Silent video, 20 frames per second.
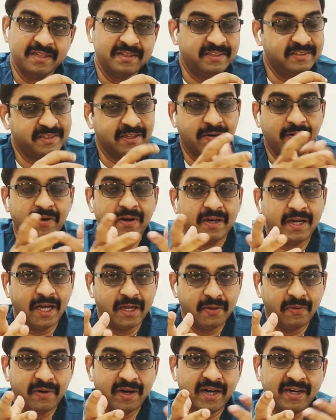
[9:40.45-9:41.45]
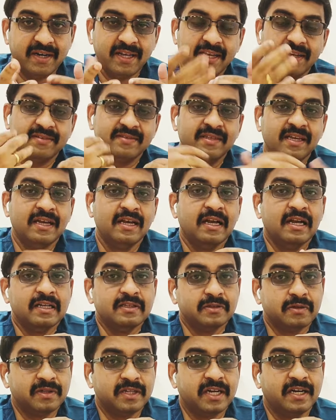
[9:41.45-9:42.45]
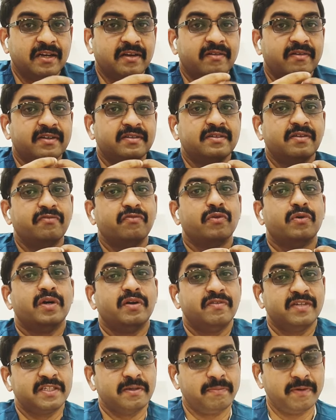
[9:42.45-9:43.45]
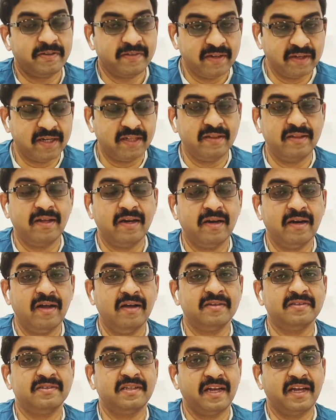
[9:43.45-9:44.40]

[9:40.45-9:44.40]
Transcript: These are called diuretics so they decrease the fluid which are present in the lungs,